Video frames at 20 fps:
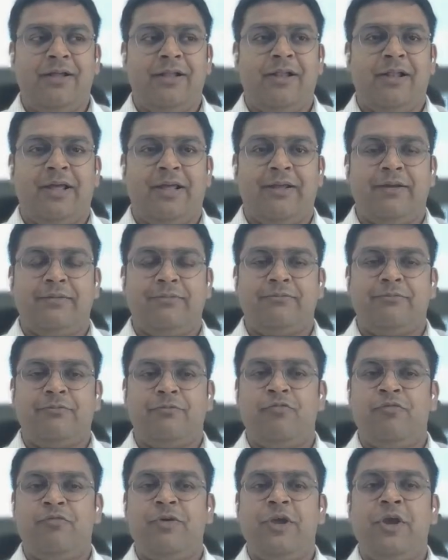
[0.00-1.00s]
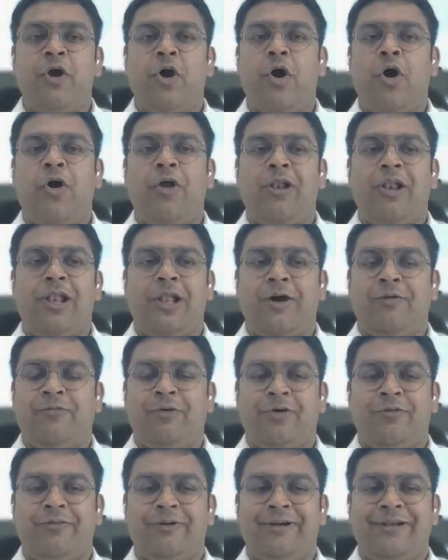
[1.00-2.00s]
Like we all love
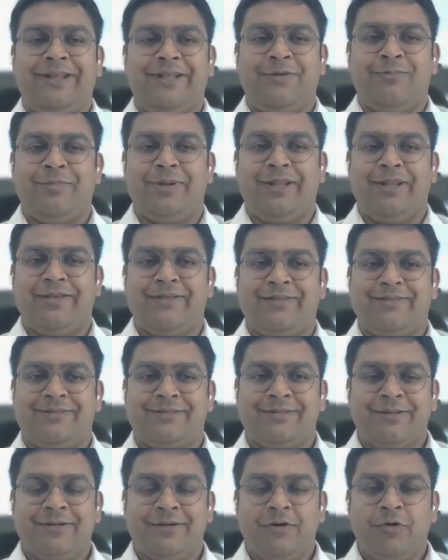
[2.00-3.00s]
our tea breaks.